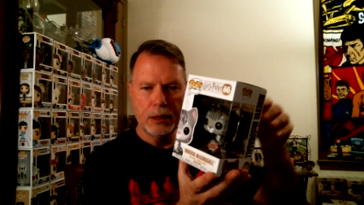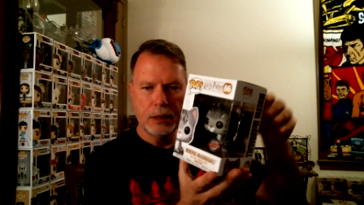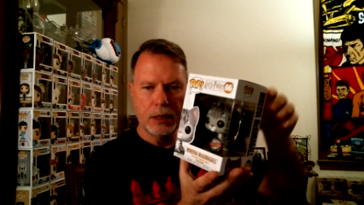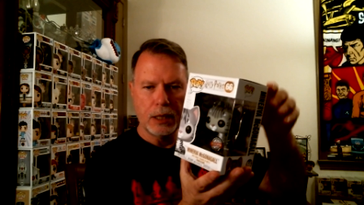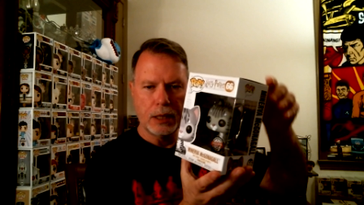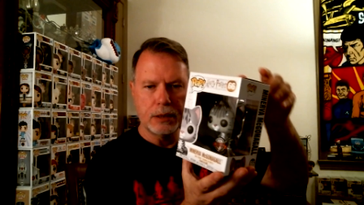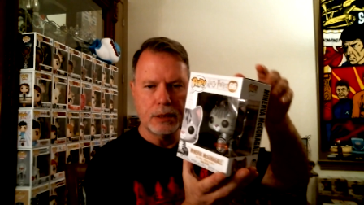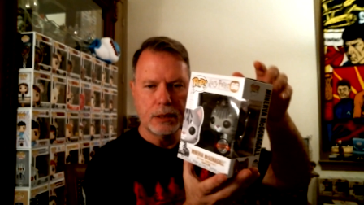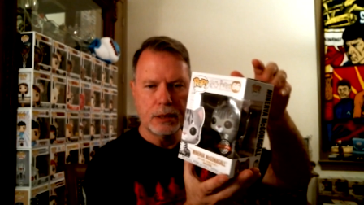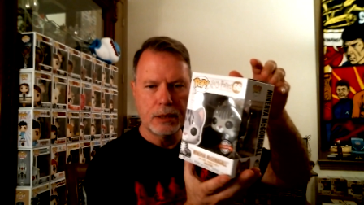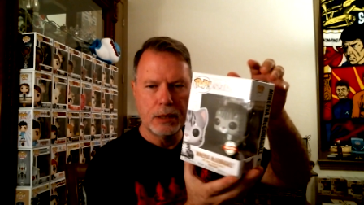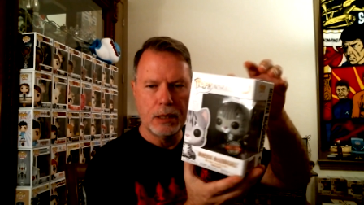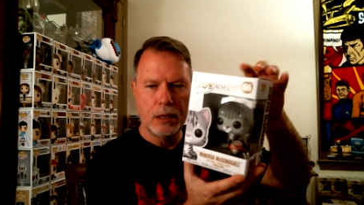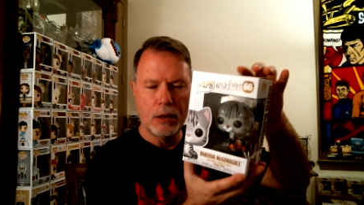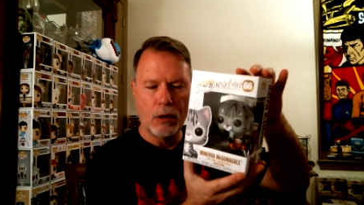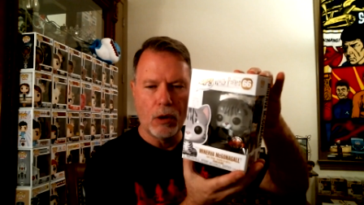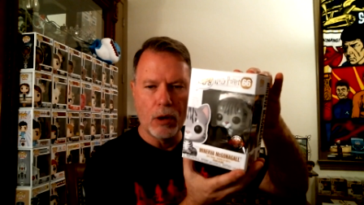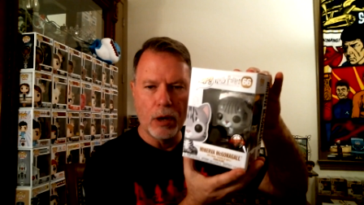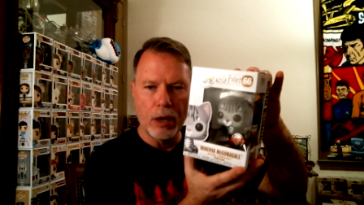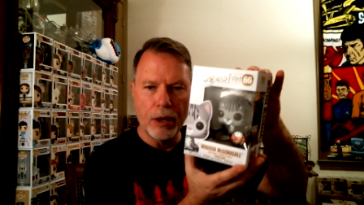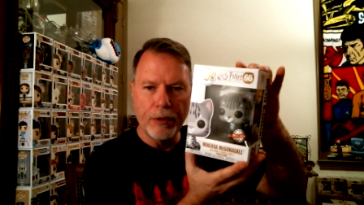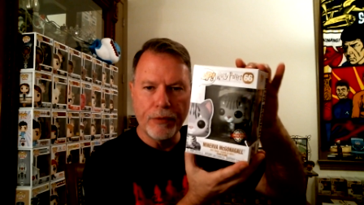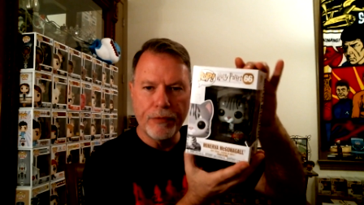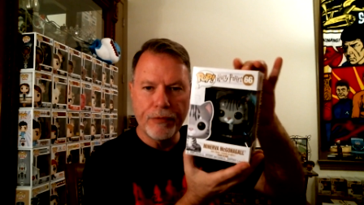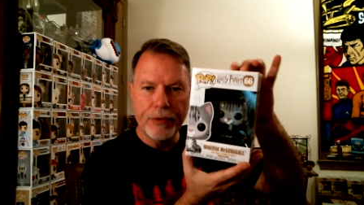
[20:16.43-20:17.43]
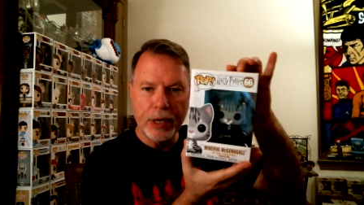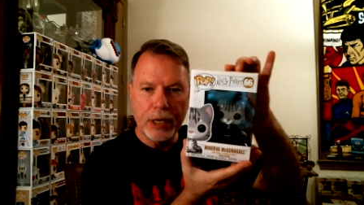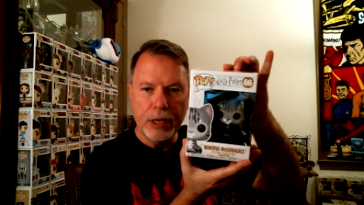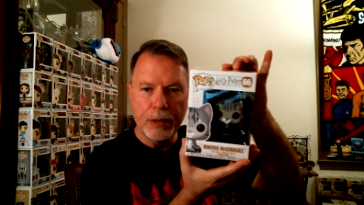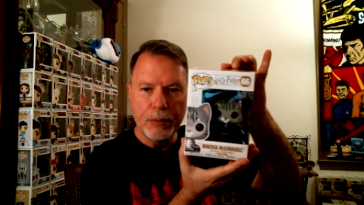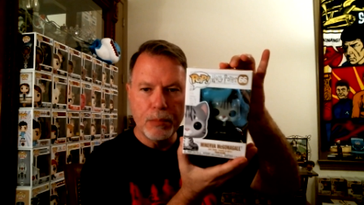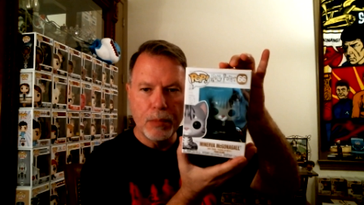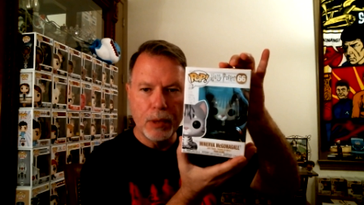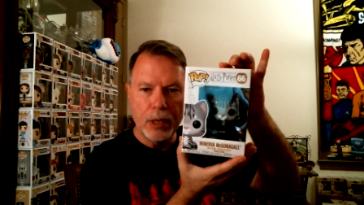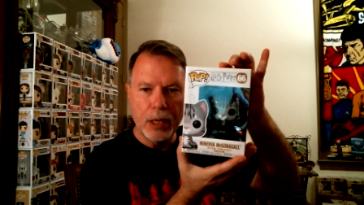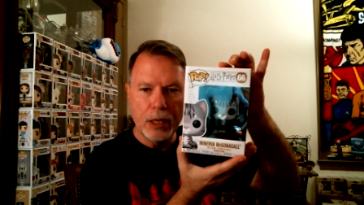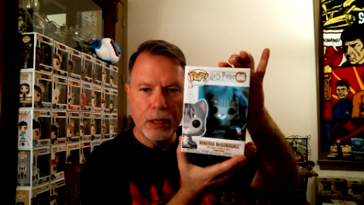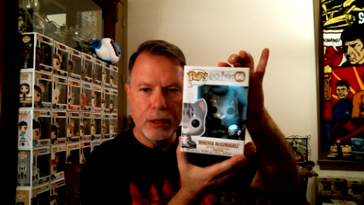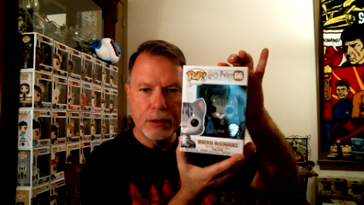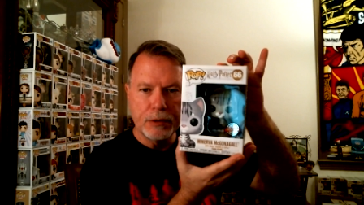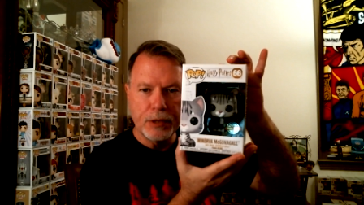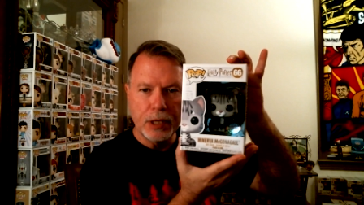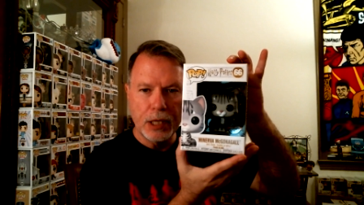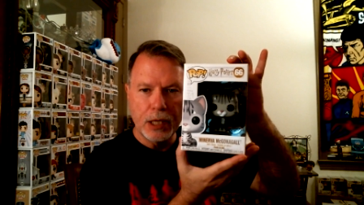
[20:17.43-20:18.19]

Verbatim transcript: That's or if any is